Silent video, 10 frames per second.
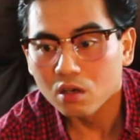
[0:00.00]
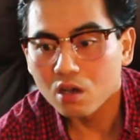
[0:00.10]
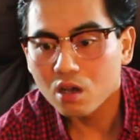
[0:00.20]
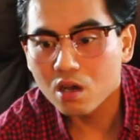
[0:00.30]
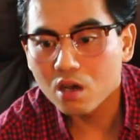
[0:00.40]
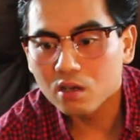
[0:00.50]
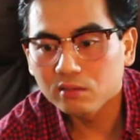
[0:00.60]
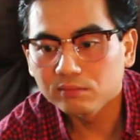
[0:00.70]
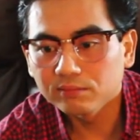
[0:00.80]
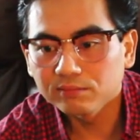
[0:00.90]
uh,
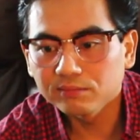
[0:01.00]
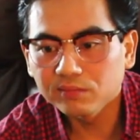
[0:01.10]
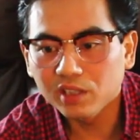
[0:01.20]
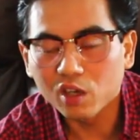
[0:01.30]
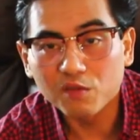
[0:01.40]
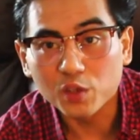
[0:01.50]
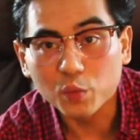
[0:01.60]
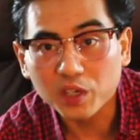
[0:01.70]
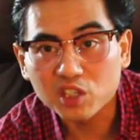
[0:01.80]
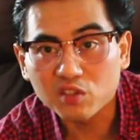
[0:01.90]
you know
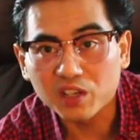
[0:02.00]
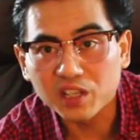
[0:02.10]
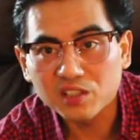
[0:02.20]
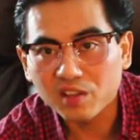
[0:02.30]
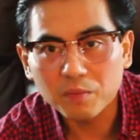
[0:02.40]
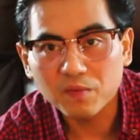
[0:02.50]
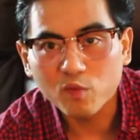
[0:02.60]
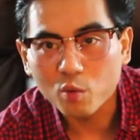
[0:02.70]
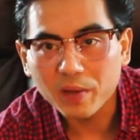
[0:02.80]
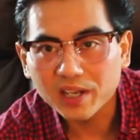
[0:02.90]
viewing screens like
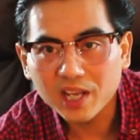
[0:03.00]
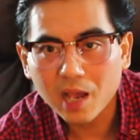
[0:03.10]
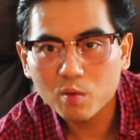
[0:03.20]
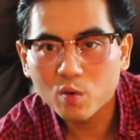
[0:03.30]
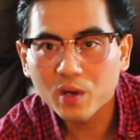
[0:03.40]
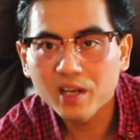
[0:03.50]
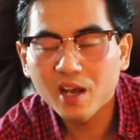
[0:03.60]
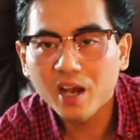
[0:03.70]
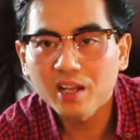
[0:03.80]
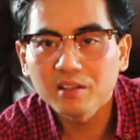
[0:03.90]
before bedtime or
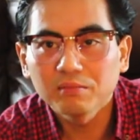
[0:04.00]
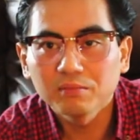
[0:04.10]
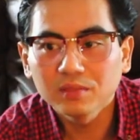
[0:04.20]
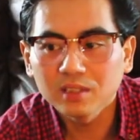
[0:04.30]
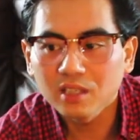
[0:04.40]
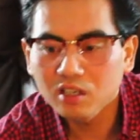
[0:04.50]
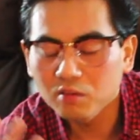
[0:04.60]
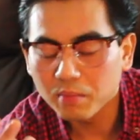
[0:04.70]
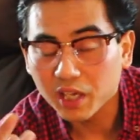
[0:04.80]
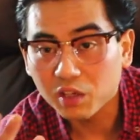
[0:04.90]
whatnot it,
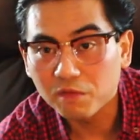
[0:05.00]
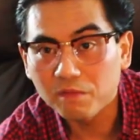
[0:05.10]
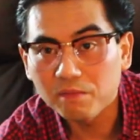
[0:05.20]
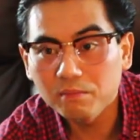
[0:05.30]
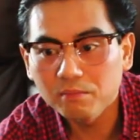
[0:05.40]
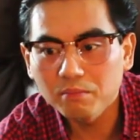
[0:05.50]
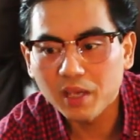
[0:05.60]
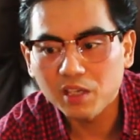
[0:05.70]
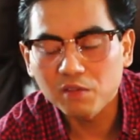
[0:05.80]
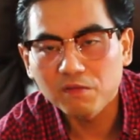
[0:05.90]
will make you make you